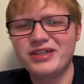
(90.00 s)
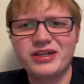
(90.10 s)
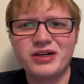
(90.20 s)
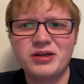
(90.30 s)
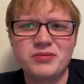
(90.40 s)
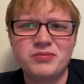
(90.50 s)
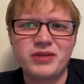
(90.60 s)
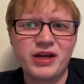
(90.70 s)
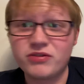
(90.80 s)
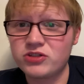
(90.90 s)

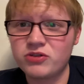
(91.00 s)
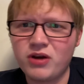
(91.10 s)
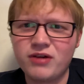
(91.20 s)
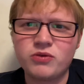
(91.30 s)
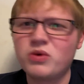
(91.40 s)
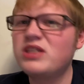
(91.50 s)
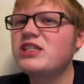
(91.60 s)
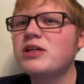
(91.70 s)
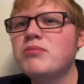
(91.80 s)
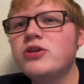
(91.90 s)
Ever so often, once
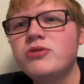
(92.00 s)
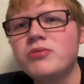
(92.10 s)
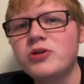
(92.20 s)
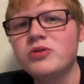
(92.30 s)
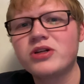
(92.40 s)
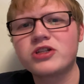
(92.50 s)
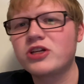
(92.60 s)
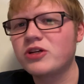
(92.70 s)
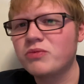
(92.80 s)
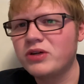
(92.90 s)
in a blue moon, there's a
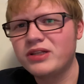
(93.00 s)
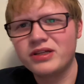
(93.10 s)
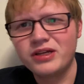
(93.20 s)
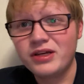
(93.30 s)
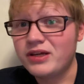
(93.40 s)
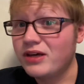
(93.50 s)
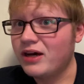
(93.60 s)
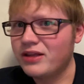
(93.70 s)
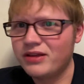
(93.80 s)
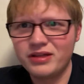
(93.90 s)
good one.
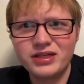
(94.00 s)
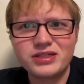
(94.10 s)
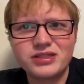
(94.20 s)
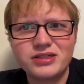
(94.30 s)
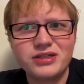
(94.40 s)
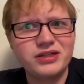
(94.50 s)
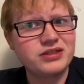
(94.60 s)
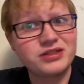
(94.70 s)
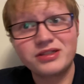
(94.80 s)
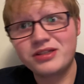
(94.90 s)
This
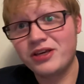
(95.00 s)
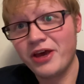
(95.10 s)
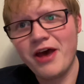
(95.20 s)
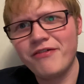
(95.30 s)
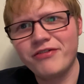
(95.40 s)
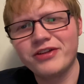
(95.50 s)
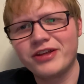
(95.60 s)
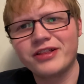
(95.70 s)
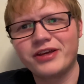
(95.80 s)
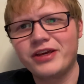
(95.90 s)
is
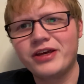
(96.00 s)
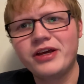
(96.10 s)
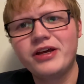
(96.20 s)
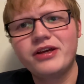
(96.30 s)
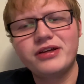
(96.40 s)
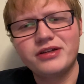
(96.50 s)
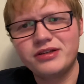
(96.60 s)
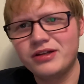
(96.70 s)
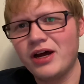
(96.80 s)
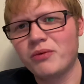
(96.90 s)
definitely
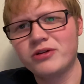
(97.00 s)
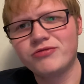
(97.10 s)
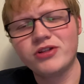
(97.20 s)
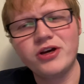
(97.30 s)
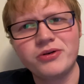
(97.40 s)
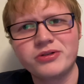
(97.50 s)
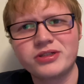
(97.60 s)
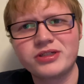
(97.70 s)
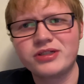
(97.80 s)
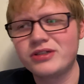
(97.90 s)
not one of
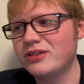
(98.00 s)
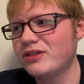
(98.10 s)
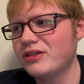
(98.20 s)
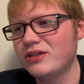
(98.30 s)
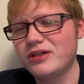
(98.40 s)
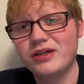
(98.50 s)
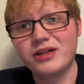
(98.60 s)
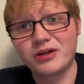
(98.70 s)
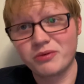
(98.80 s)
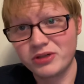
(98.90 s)
those.
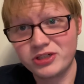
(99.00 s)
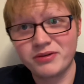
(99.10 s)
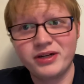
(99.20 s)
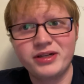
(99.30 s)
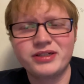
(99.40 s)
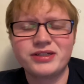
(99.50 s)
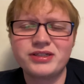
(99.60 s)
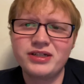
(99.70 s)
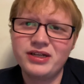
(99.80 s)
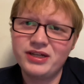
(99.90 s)
I wish it
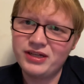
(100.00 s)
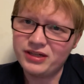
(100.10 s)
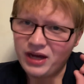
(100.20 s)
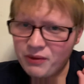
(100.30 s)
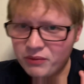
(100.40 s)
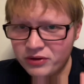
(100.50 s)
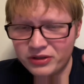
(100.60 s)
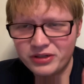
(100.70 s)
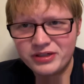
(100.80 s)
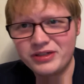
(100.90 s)
was. I
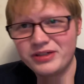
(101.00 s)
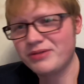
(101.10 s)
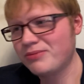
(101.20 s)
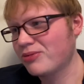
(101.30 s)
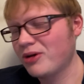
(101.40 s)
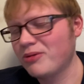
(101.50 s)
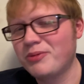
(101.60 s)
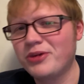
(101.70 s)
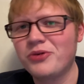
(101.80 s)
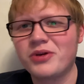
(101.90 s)
will probably
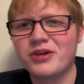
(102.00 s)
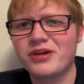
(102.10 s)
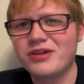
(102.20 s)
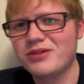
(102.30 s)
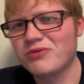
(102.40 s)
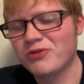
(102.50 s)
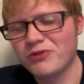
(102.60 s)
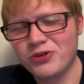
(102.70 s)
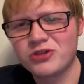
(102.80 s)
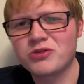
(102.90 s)
be doing
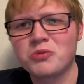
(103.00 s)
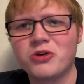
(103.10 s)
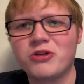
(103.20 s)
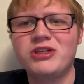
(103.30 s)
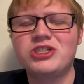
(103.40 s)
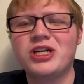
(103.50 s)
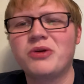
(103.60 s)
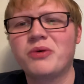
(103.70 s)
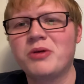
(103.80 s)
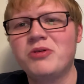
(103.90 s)
reviews for more of these
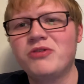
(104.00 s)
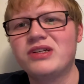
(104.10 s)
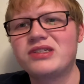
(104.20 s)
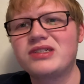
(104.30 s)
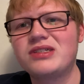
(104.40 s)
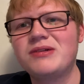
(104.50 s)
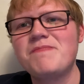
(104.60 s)
January movies,